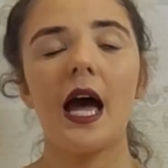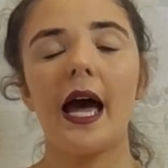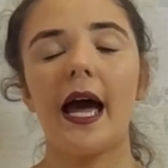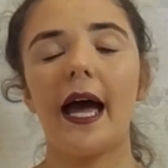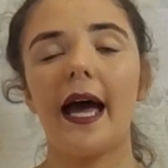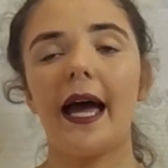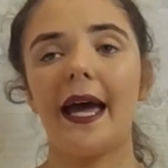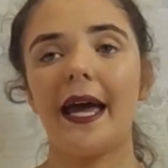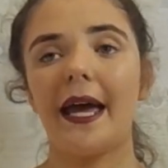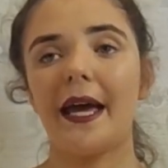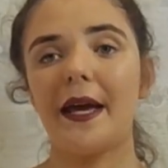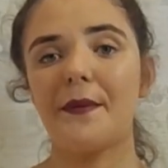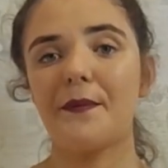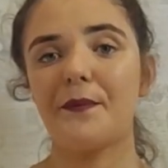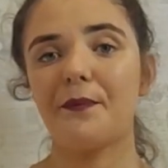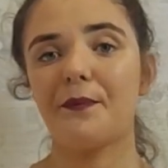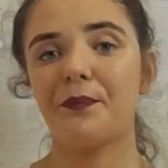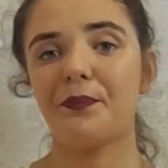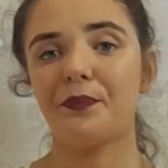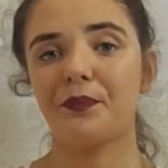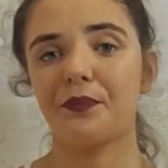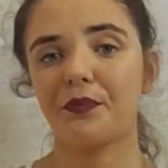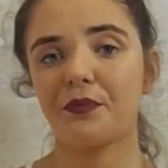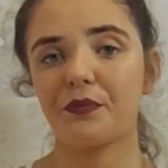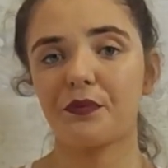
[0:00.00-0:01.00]

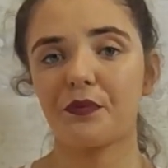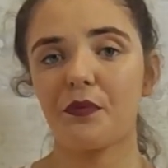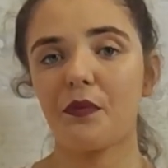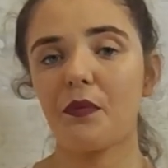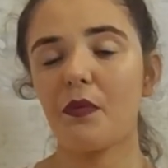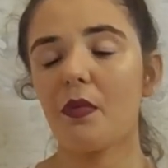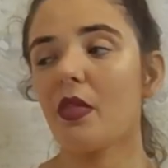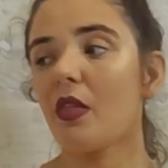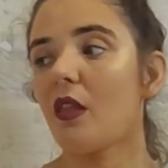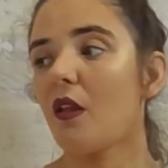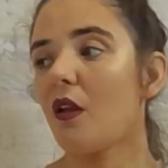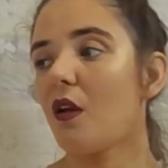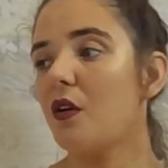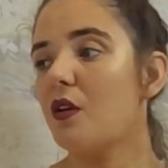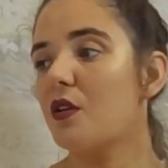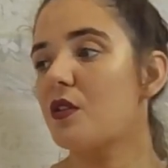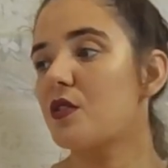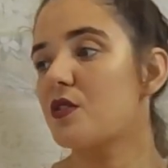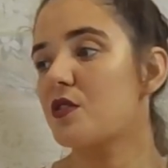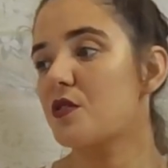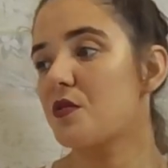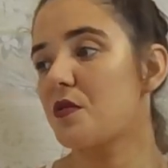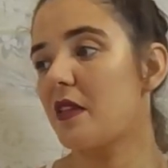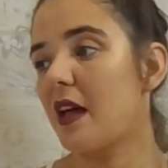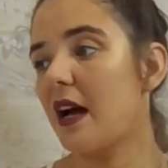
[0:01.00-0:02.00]

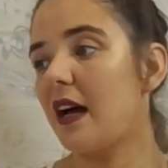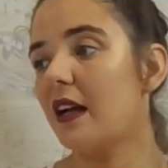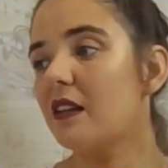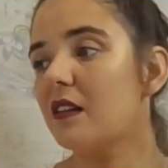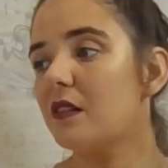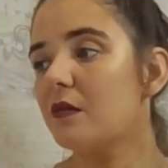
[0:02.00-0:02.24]
So that.